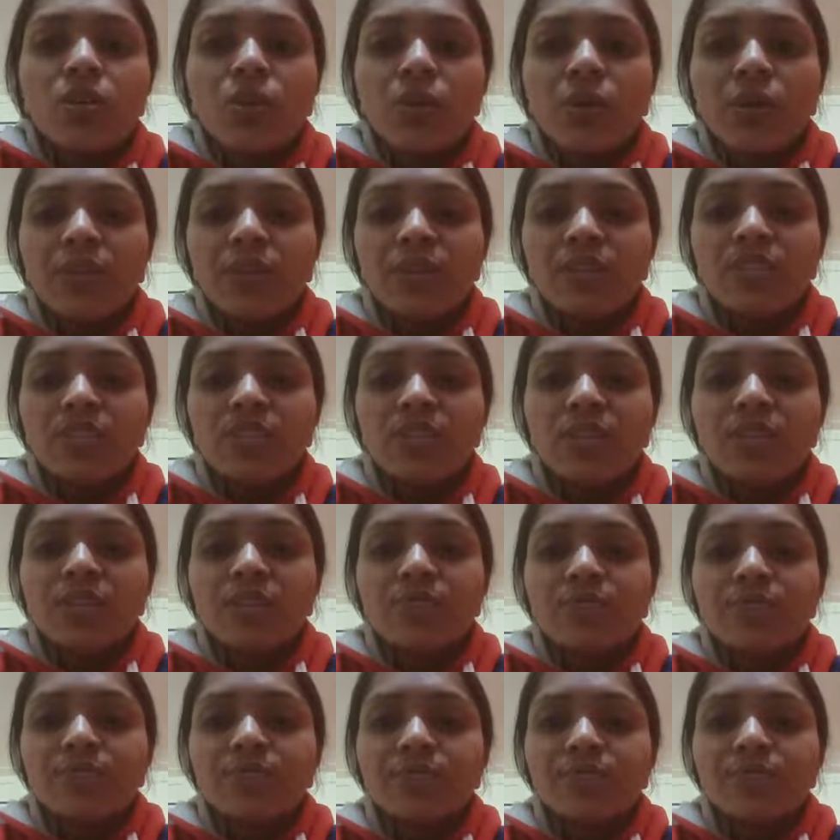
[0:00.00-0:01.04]
What is
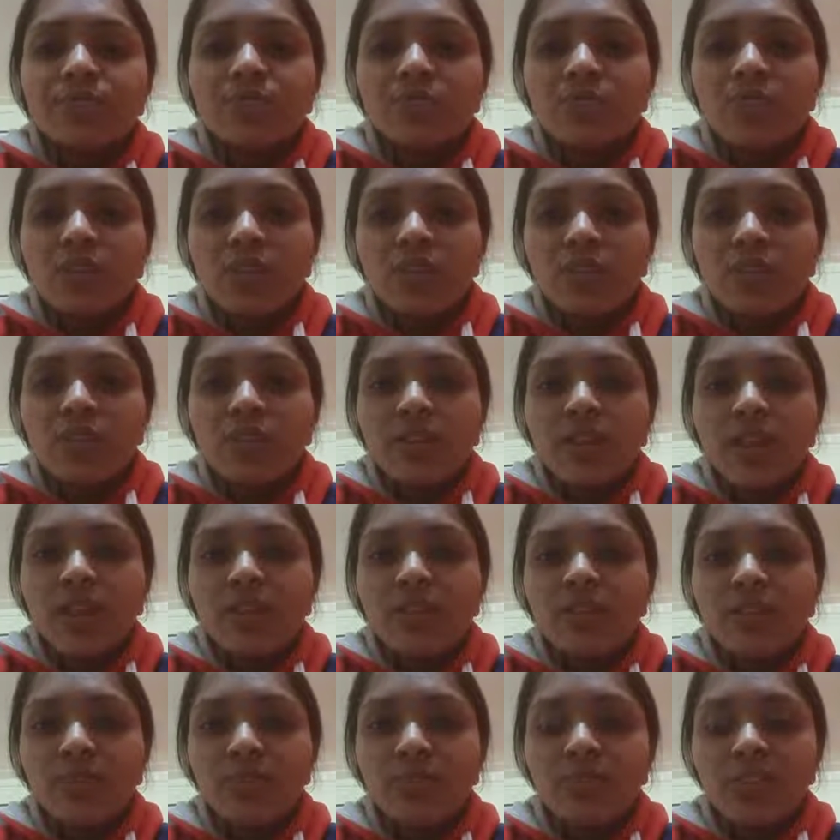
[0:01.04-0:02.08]
the
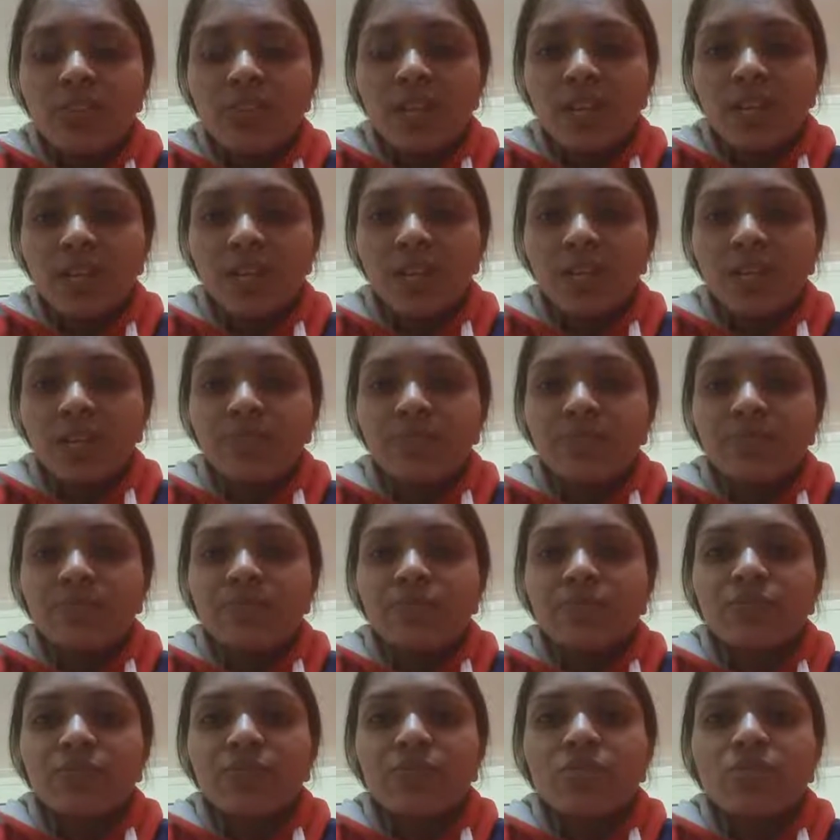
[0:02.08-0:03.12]
exception handling?
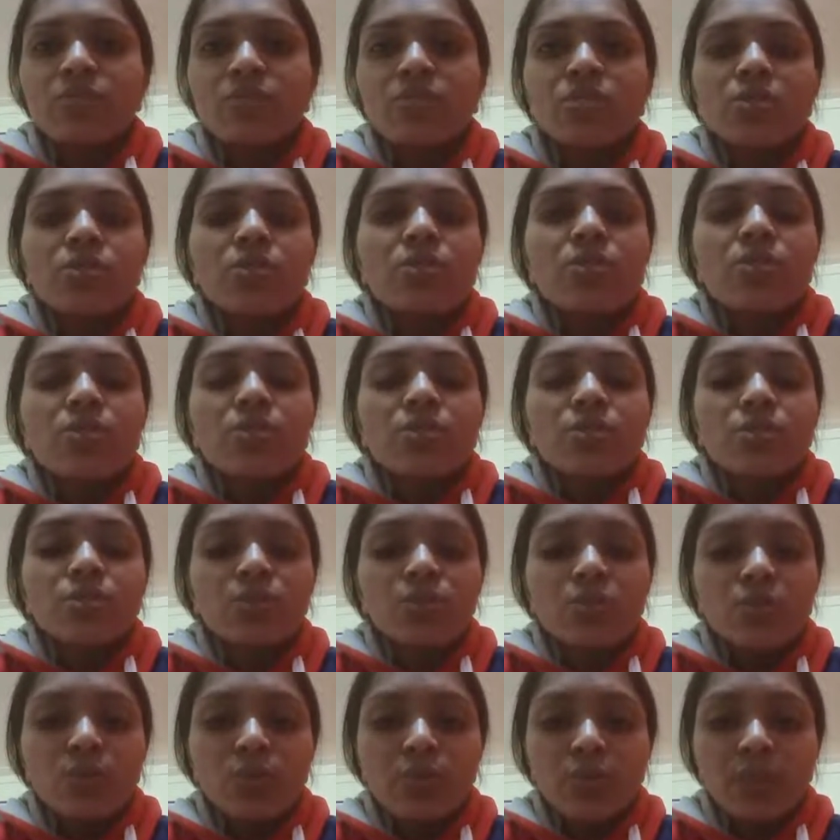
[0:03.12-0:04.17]

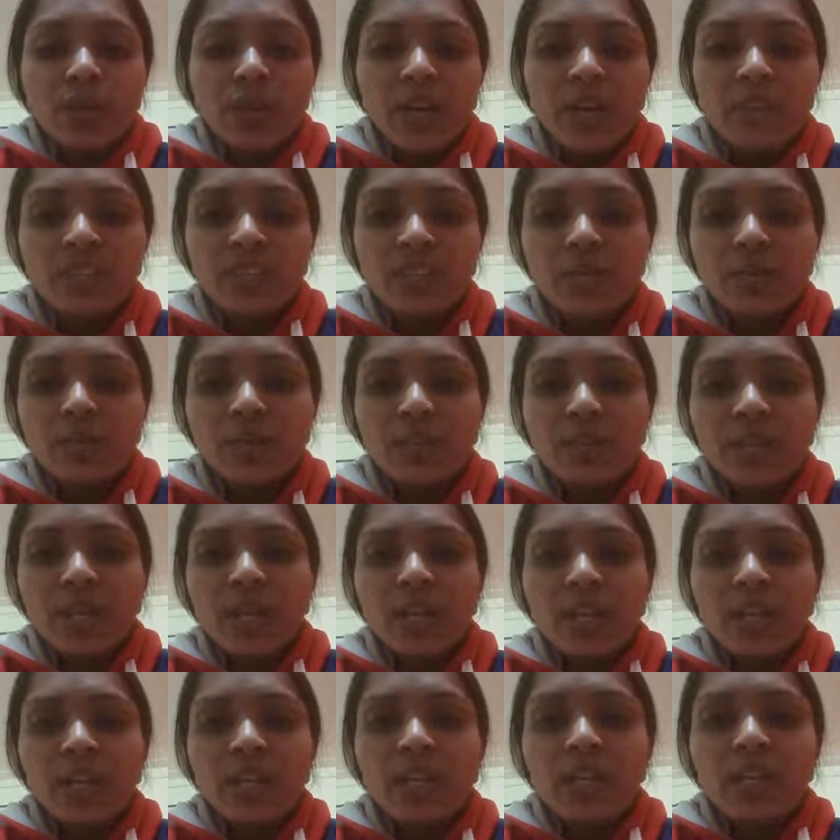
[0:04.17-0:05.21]
So, exception
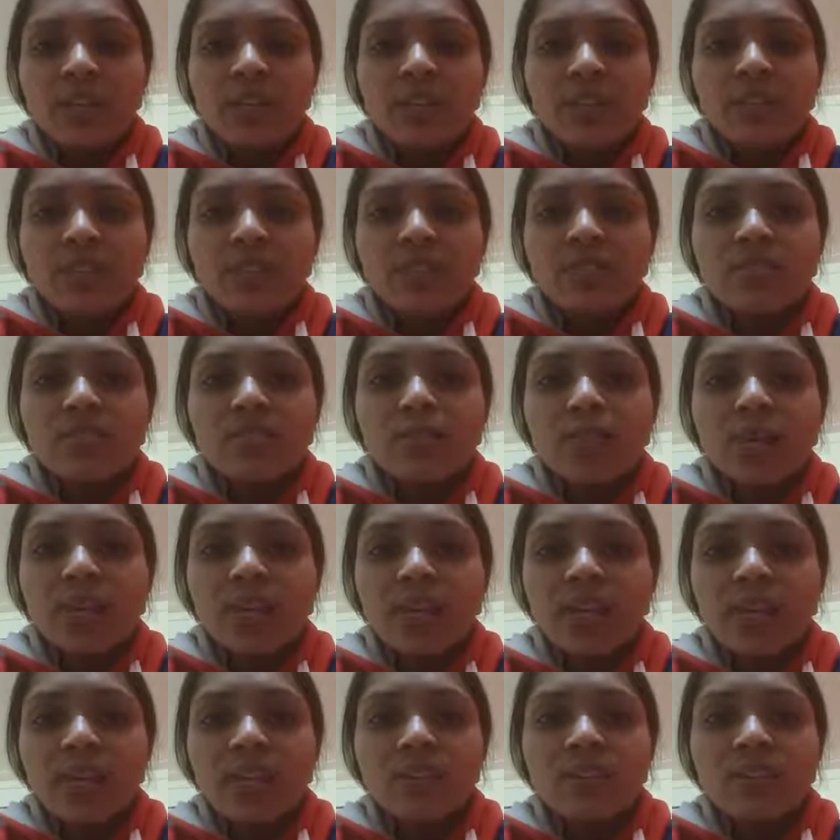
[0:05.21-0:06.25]
handling is a
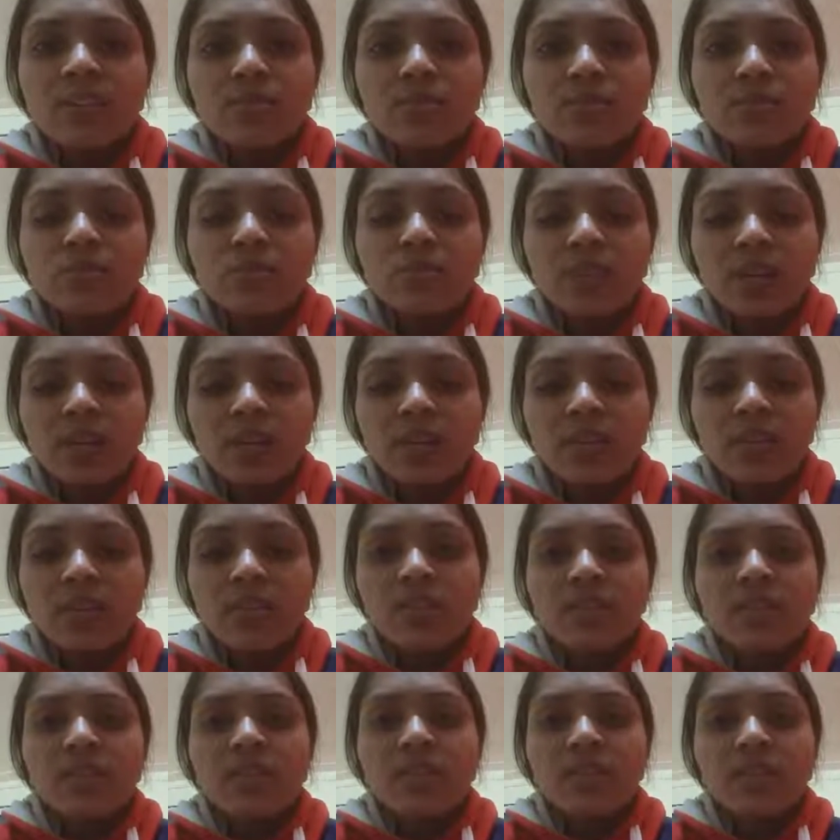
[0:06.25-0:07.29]
mechanism to
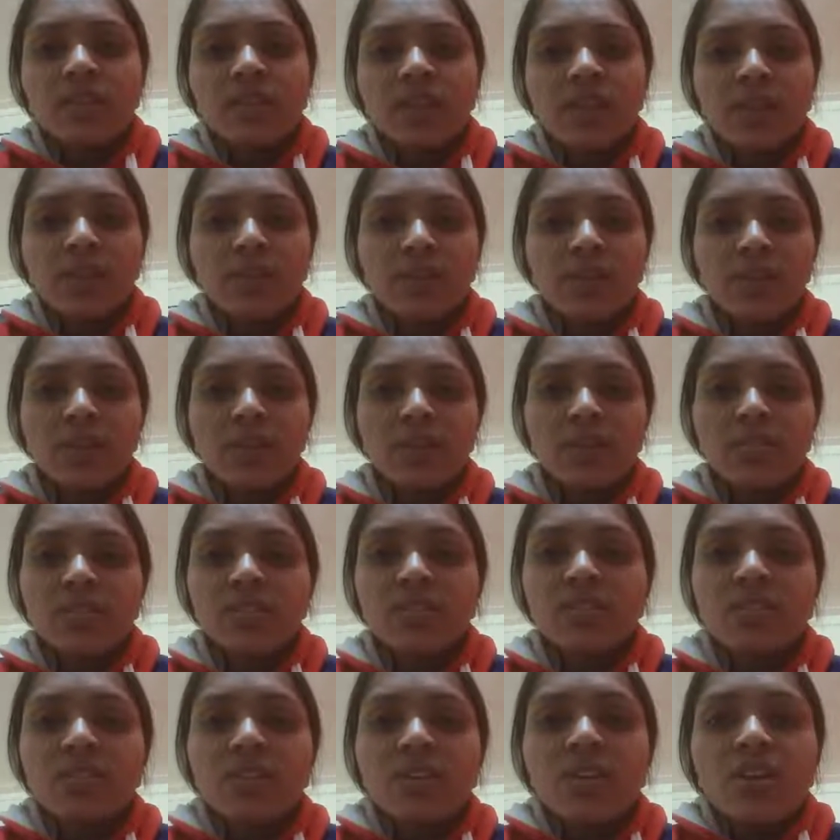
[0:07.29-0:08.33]
handle the runtime
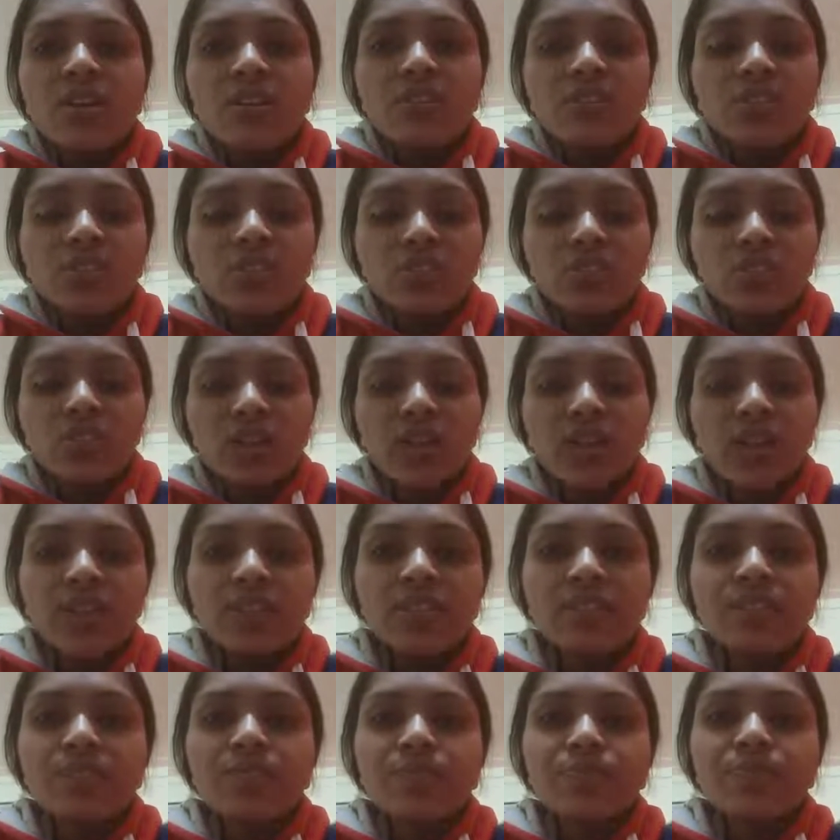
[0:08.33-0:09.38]
errors such as